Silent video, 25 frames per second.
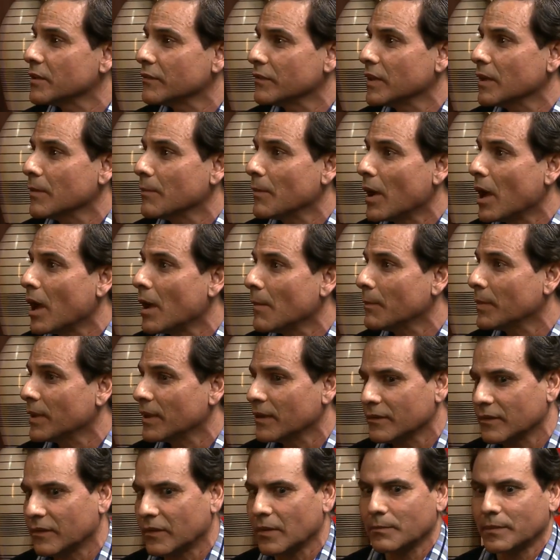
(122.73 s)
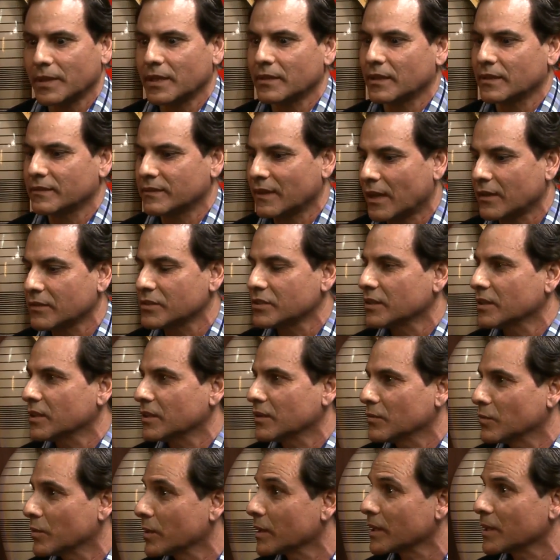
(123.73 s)
of hip hop is something that's
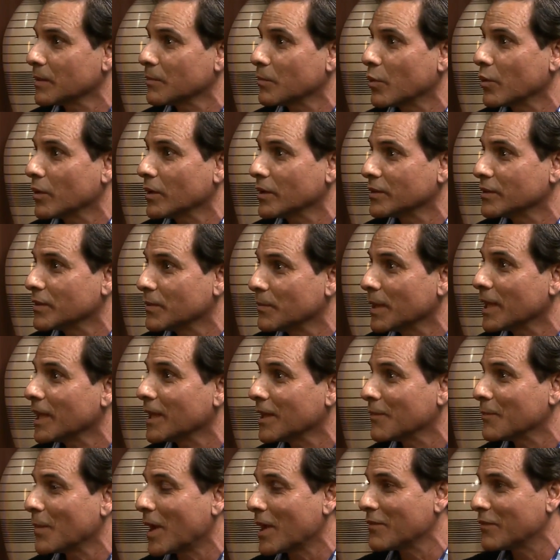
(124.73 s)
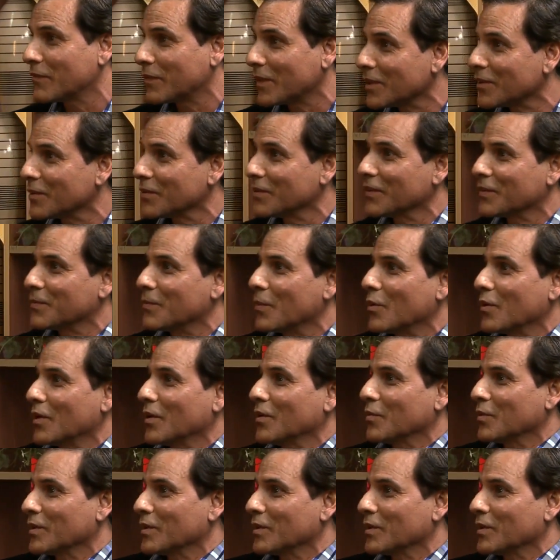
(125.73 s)
actually really important to me. My field is more